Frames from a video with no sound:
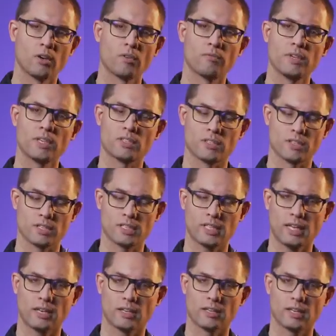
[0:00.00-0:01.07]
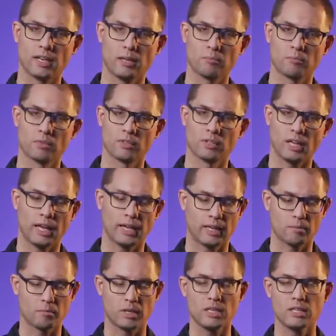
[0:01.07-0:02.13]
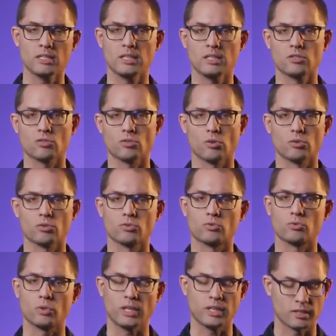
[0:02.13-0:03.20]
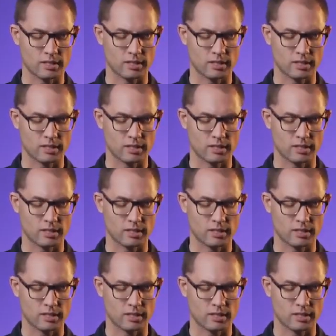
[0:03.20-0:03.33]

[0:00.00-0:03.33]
features a standard clamp and can be easily installed to either